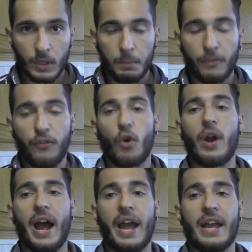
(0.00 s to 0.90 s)
before
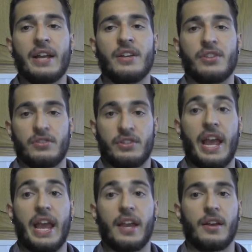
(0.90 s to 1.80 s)
I
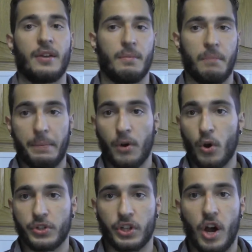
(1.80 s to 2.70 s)
say my
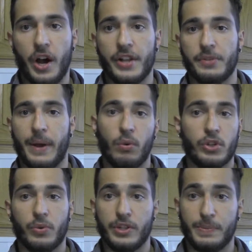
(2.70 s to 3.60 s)
pros and cons about
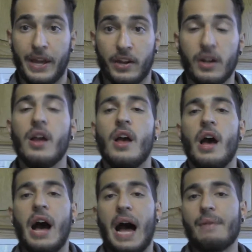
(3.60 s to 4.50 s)
which one is better,
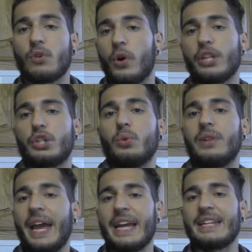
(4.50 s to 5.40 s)
I'm going to
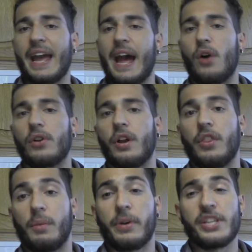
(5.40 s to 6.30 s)
lay down
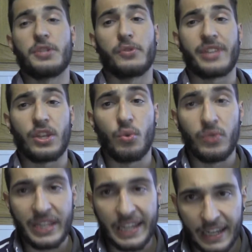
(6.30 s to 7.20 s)
the principles that you
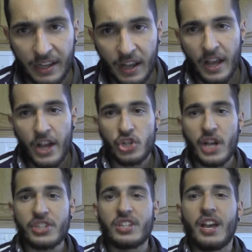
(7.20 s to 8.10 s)
need
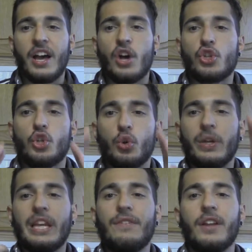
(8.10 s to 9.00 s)
just to
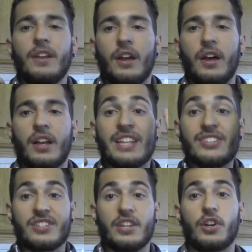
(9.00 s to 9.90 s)
even
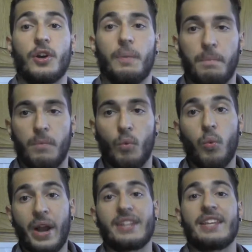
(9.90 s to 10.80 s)
consider
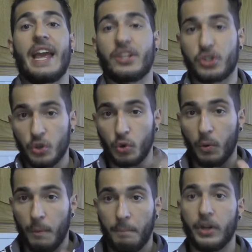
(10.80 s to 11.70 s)
what it takes
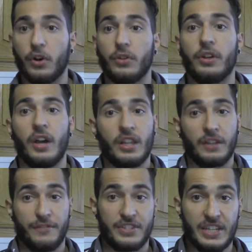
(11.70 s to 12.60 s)
to build
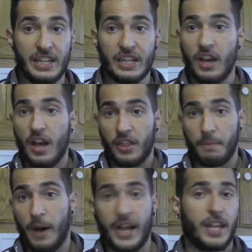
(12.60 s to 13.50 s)
the physique, the
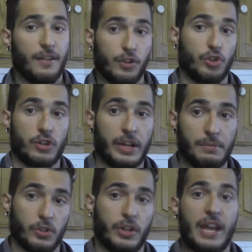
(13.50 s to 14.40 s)
body of your
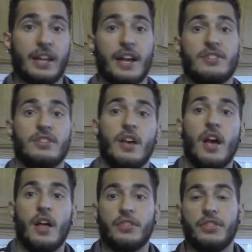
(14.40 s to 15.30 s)
dreams, okay? Because
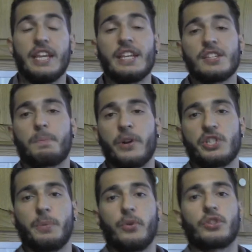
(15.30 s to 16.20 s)
these
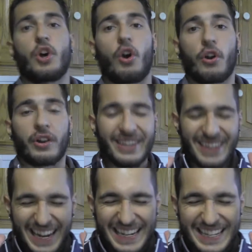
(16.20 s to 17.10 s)
principles are
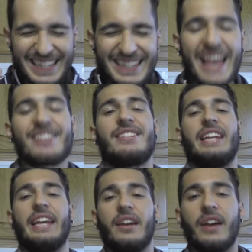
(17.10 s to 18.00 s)
a
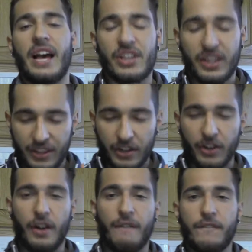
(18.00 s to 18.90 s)
necessity.
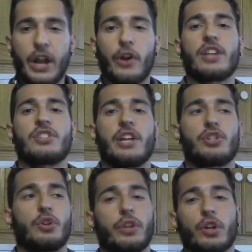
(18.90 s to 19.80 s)
They're very
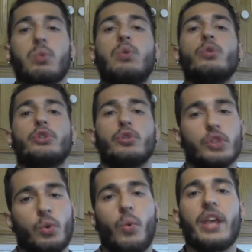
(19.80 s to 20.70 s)
essential. They're crucial
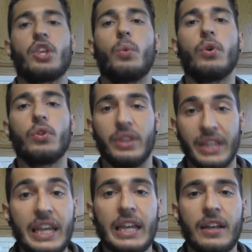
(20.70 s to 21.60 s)
to what you will
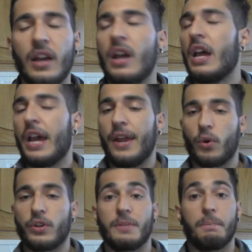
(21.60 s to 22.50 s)
need in
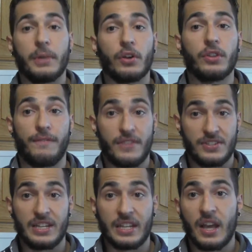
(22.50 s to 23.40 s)
order to build the
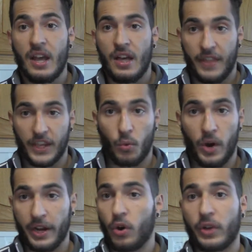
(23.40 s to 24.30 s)
physique that you
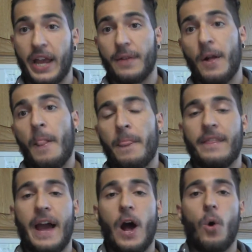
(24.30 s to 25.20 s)
want, okay?
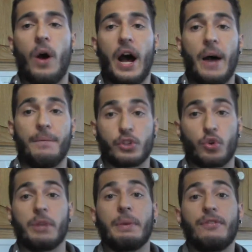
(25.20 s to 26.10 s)
Now, there's
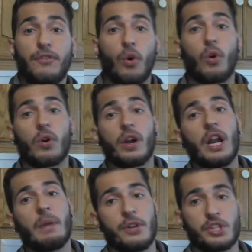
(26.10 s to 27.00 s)
going to be 4
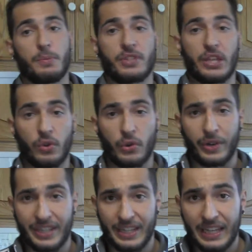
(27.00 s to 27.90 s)
principles that you're
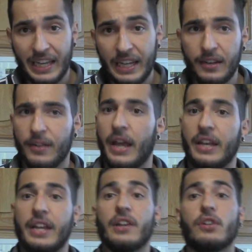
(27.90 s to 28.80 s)
going to need, and
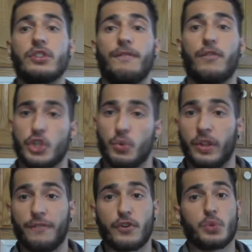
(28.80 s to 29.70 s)
here's the first one.
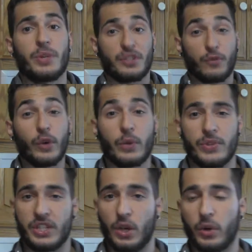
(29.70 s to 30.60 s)
The first one is
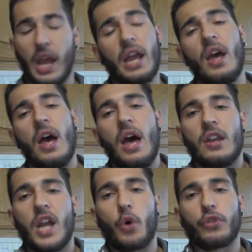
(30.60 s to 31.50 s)
frequency, okay?
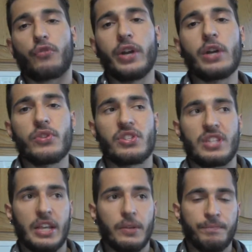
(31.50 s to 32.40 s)
Now, with
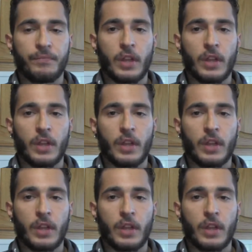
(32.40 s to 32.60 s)
frequency,